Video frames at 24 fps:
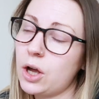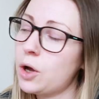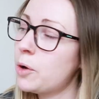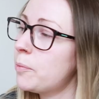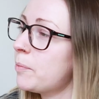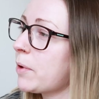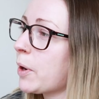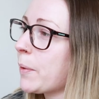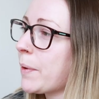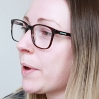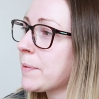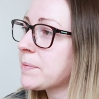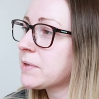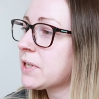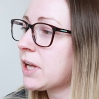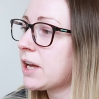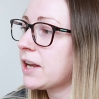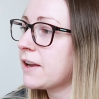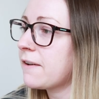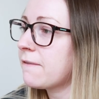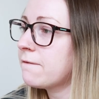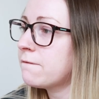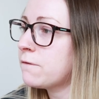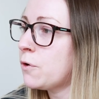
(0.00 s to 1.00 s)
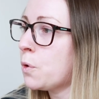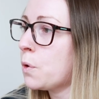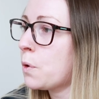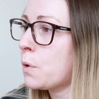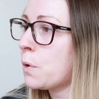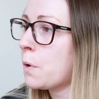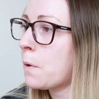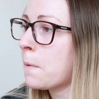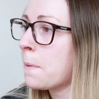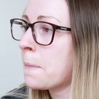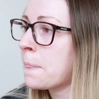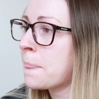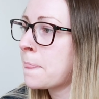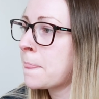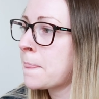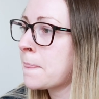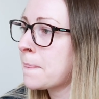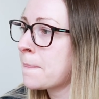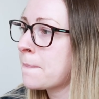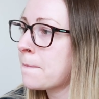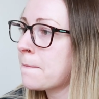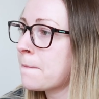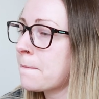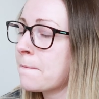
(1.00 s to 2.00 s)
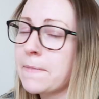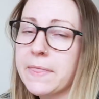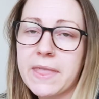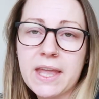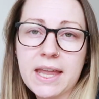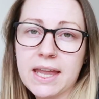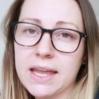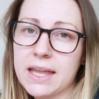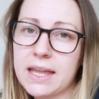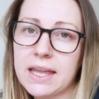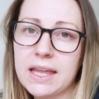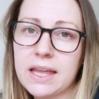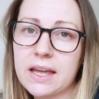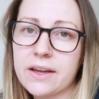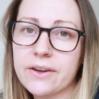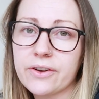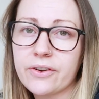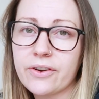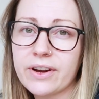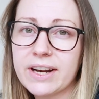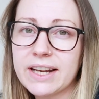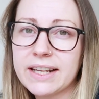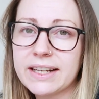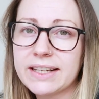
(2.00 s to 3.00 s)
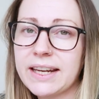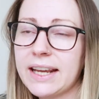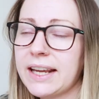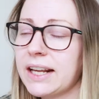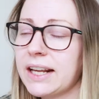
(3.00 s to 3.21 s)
on my website for the acrylic